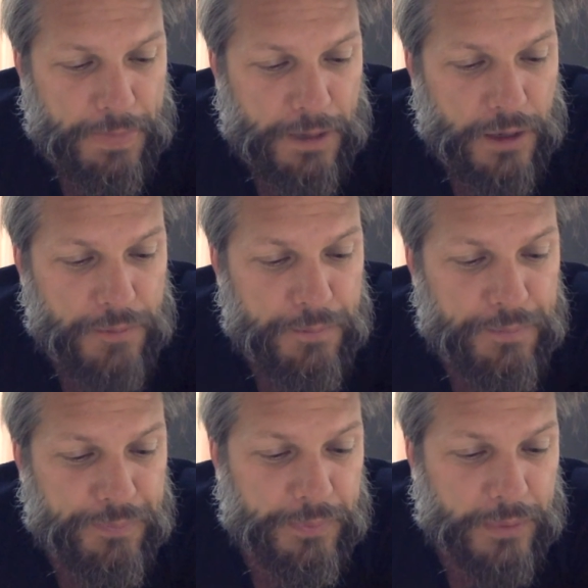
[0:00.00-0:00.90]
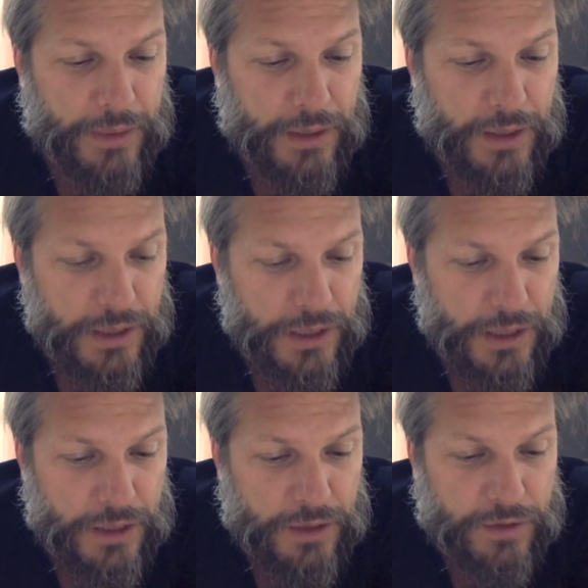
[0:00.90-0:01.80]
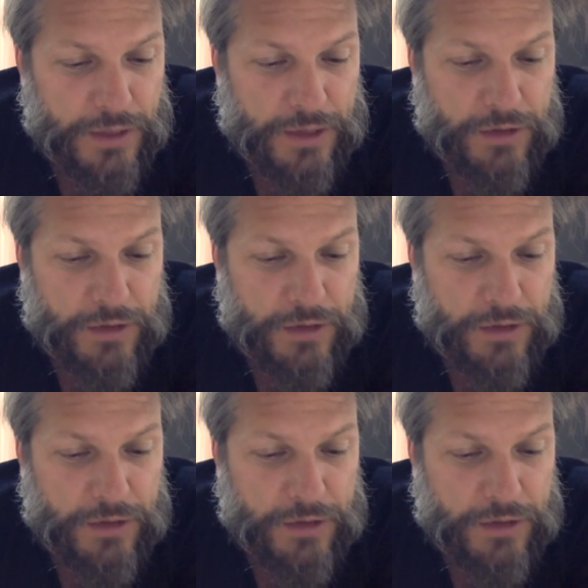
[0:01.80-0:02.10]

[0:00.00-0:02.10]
Um, and that's